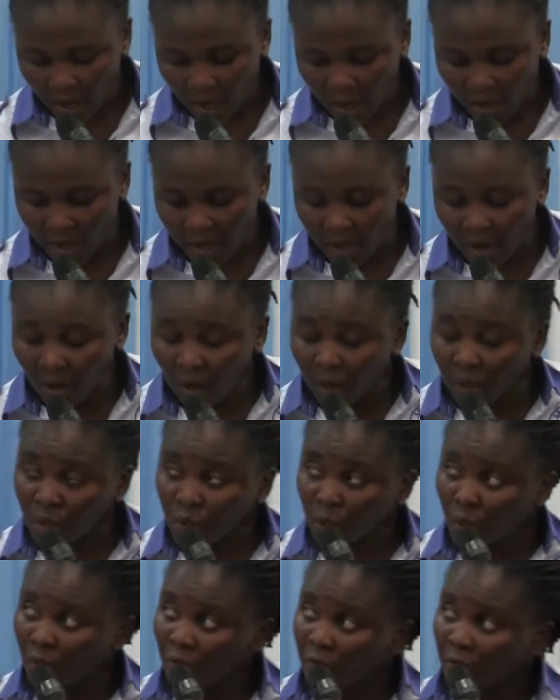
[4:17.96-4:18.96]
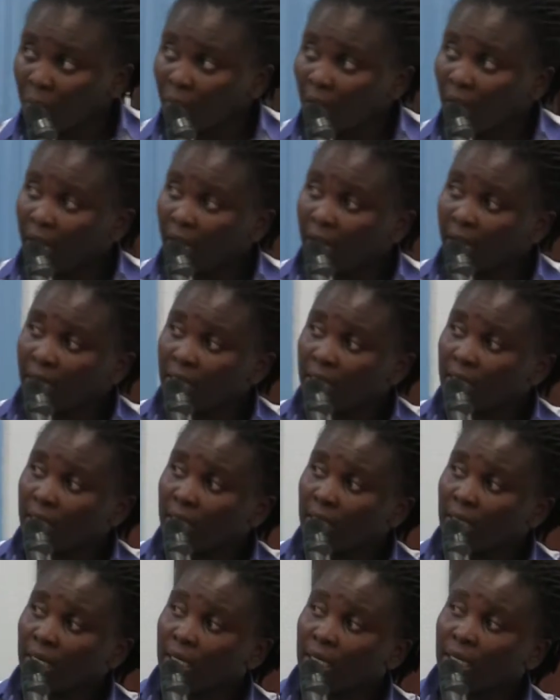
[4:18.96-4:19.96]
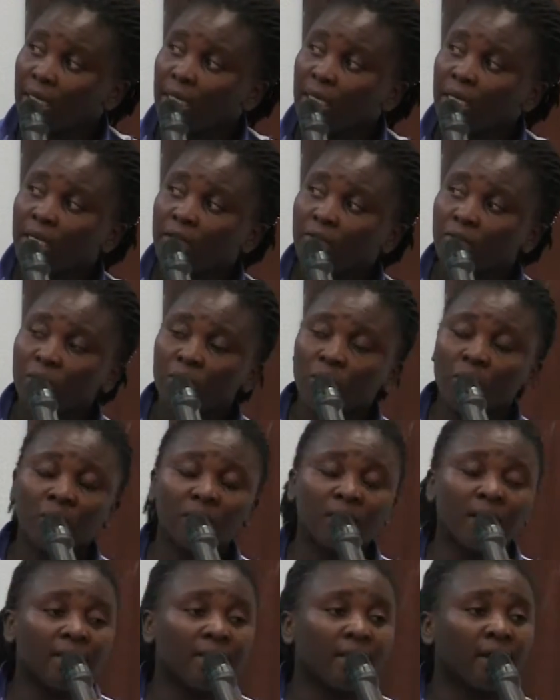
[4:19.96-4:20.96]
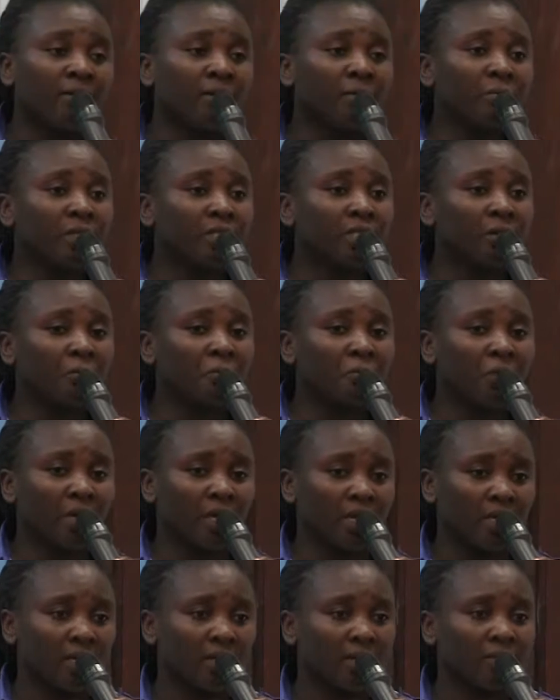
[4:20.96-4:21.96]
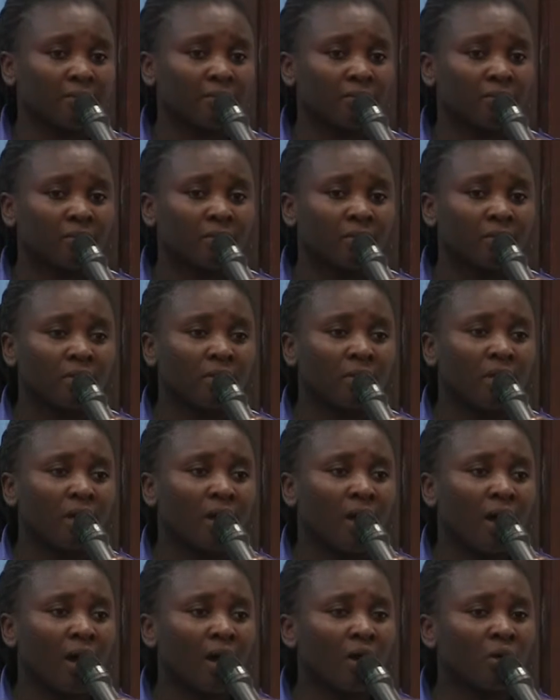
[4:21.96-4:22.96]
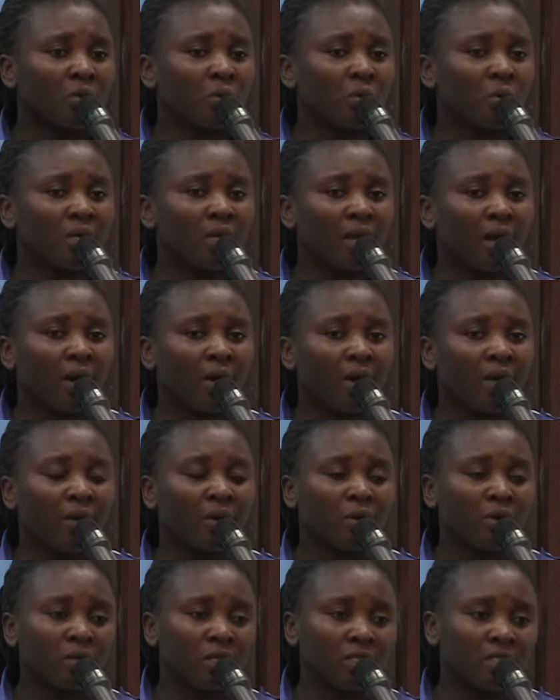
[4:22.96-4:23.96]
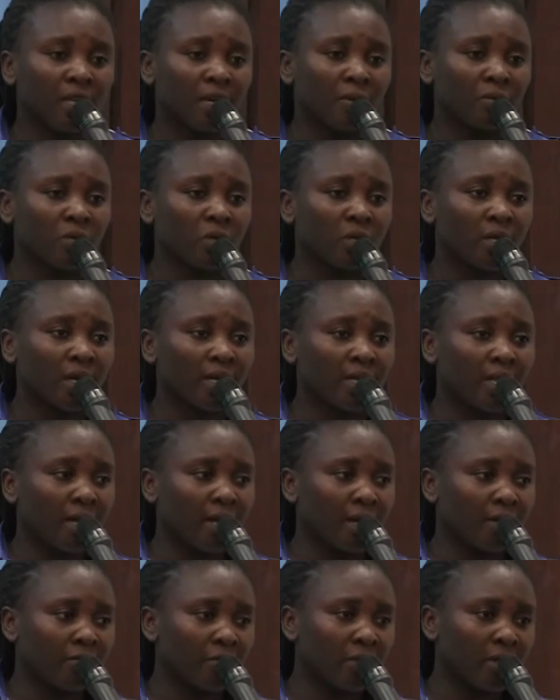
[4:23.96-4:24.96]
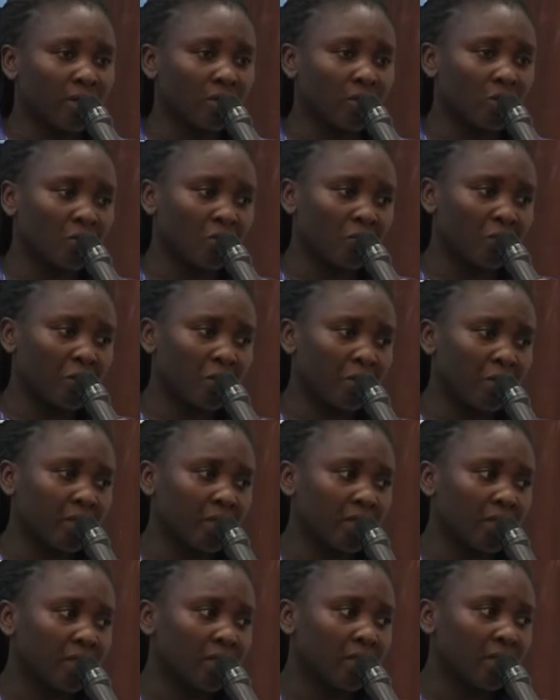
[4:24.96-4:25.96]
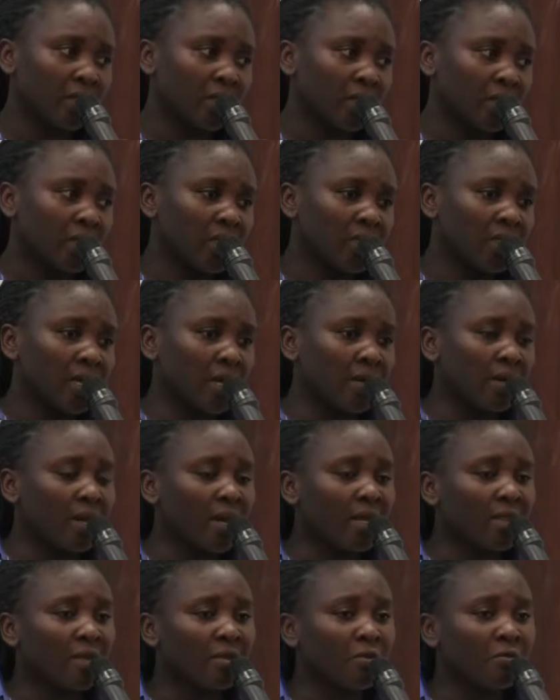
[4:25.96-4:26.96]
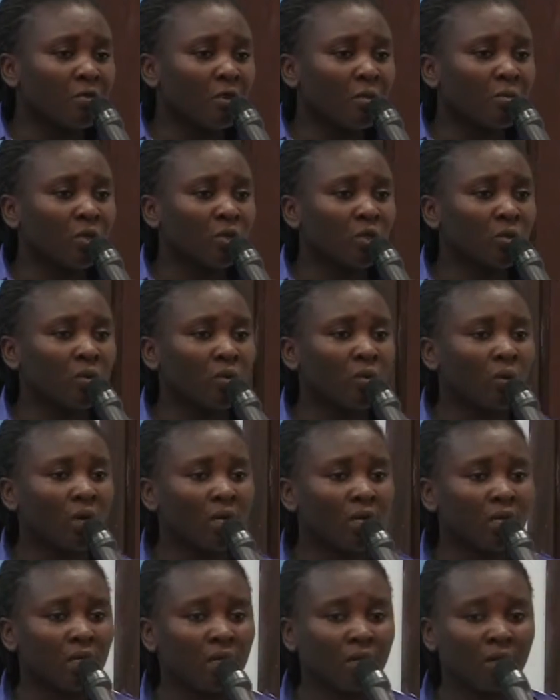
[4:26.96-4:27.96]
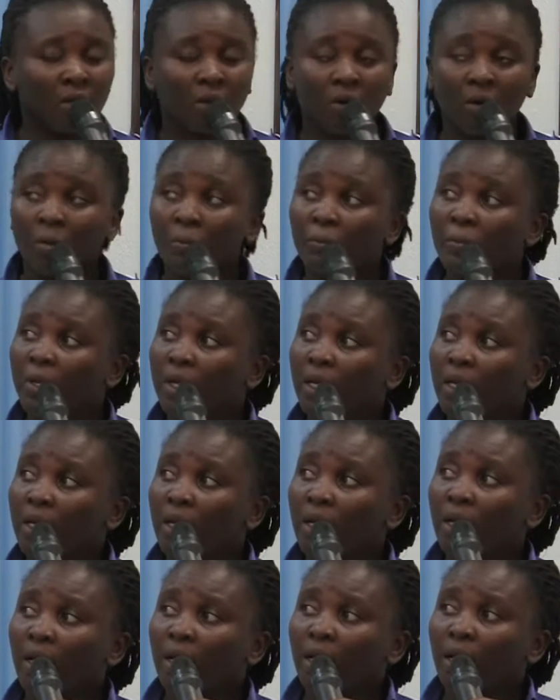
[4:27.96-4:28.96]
And then also from our end, even those that are remitting payee, how do we now encourage them to get an evidence of payment? It's another thing for me to be working in the company,